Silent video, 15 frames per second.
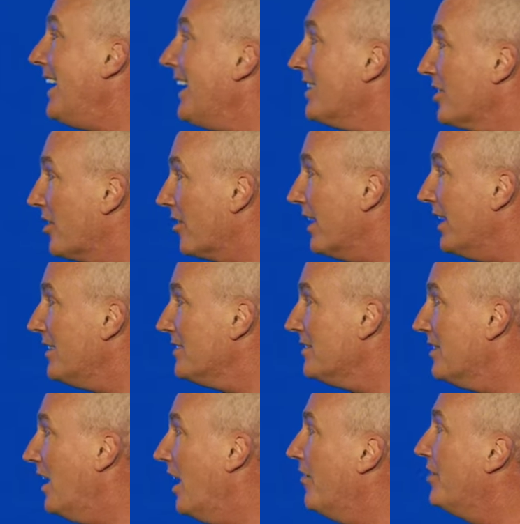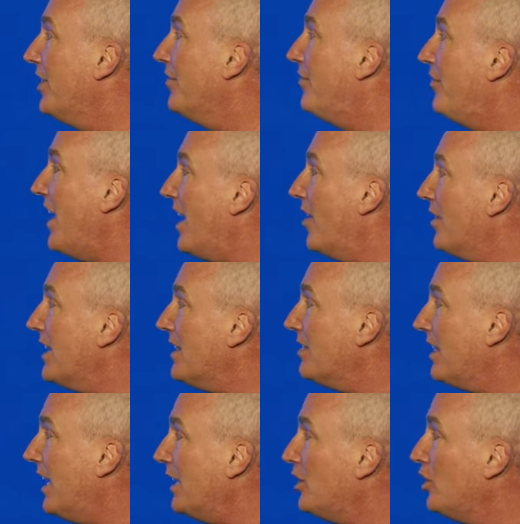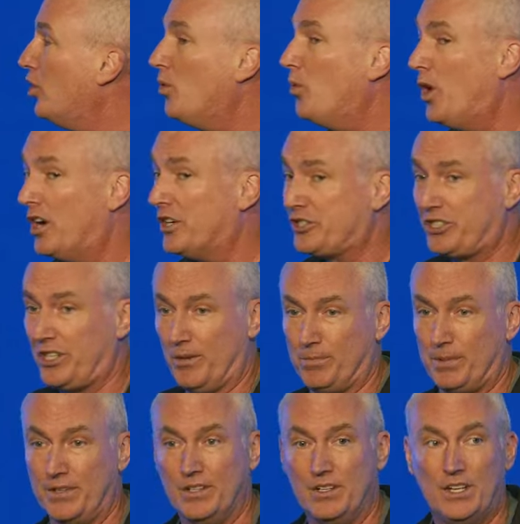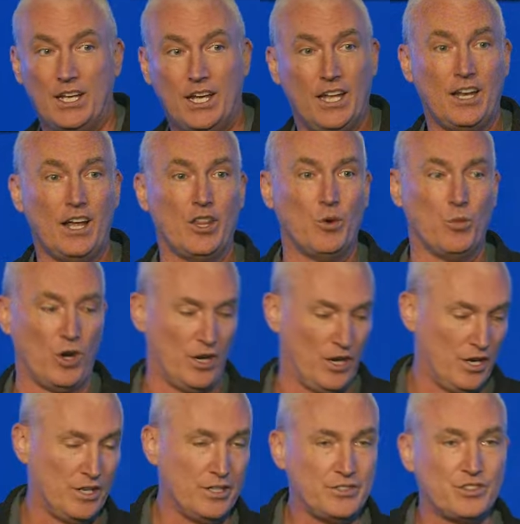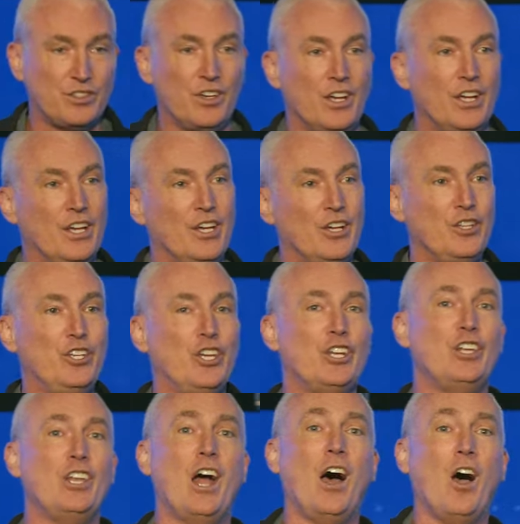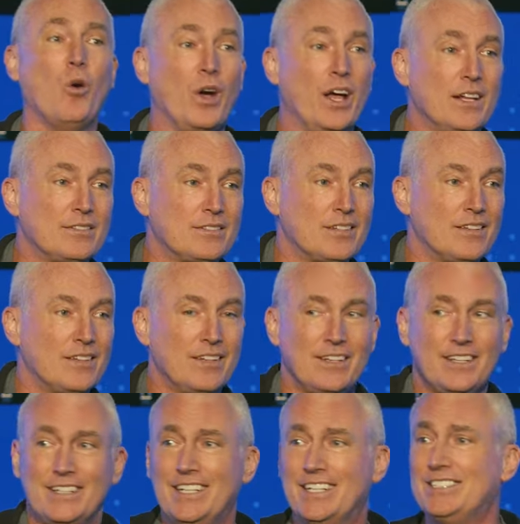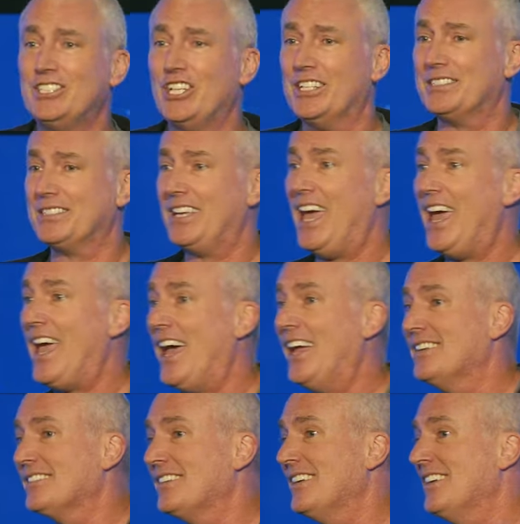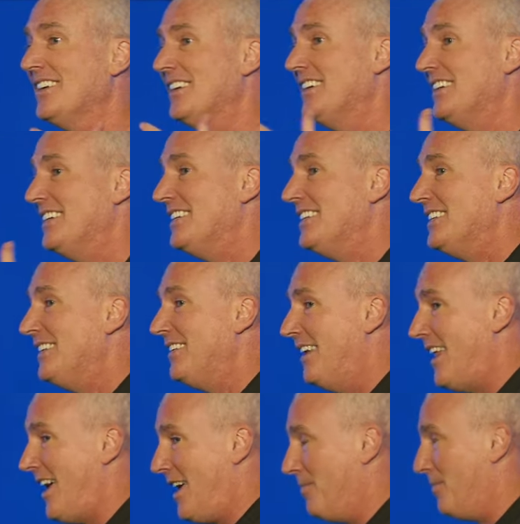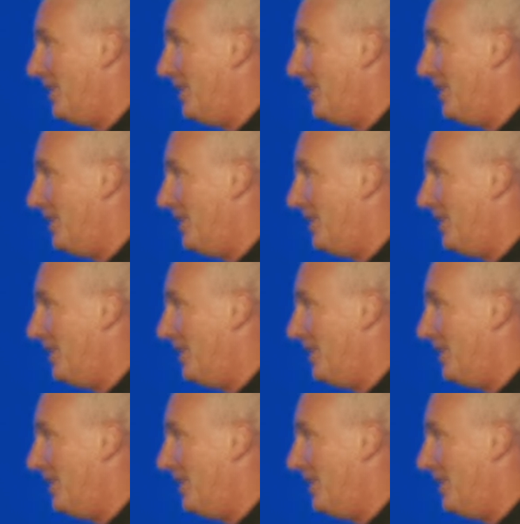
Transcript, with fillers: ignorant of the very thing you worship. In other words, you know it, you just can't name